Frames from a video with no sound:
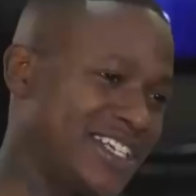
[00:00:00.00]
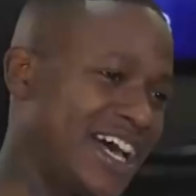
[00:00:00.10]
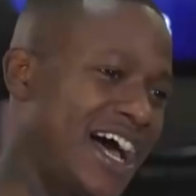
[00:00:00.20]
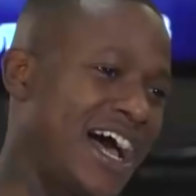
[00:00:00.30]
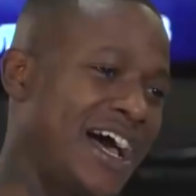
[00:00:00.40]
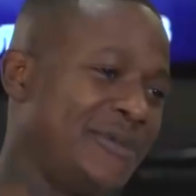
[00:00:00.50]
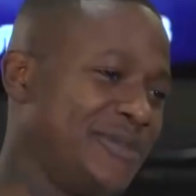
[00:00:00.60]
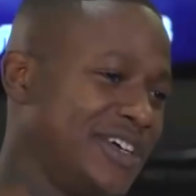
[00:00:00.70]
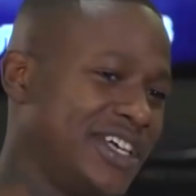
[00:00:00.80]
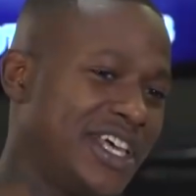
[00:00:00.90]
sky high,
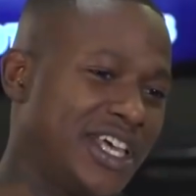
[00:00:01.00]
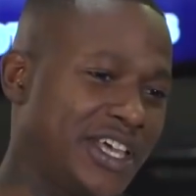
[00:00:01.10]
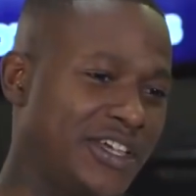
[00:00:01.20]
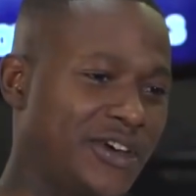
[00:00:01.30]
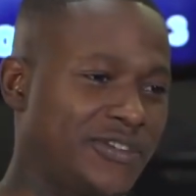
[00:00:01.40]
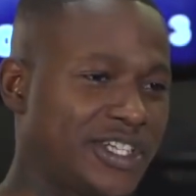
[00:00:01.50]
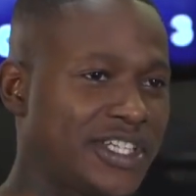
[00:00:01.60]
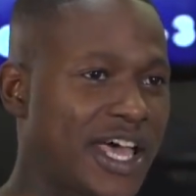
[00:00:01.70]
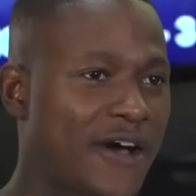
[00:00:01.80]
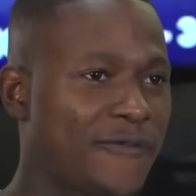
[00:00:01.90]
but just
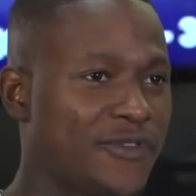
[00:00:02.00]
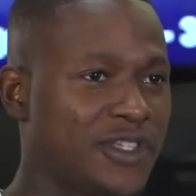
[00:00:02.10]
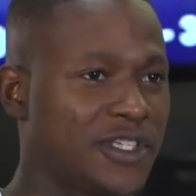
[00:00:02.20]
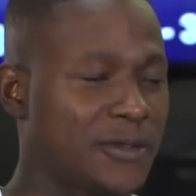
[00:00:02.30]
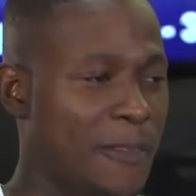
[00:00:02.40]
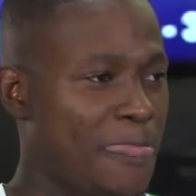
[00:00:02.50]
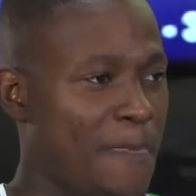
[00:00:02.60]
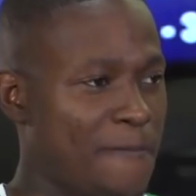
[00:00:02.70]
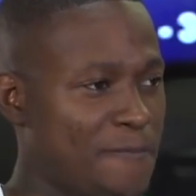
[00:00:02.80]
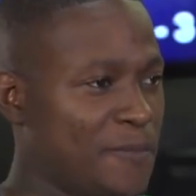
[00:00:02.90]
now, for just
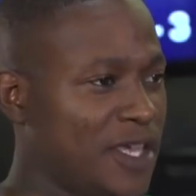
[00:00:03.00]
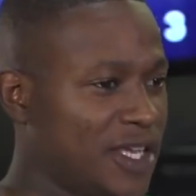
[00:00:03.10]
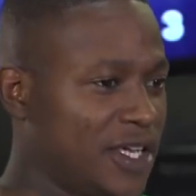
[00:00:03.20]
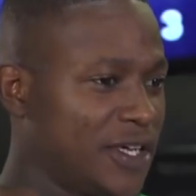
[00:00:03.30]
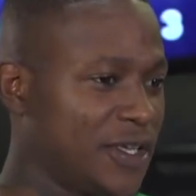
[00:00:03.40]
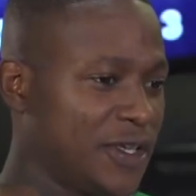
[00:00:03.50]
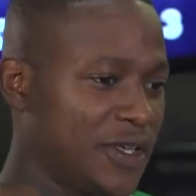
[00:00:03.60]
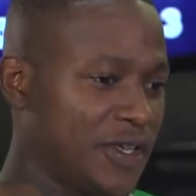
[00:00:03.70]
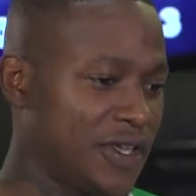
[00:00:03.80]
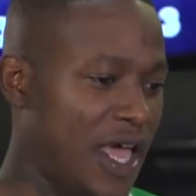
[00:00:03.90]
me to
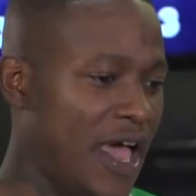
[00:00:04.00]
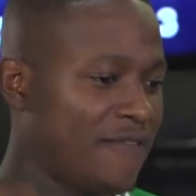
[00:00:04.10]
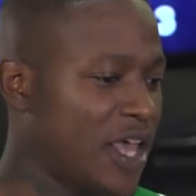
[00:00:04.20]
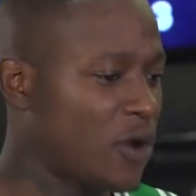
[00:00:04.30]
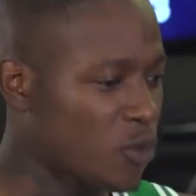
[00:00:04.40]
have that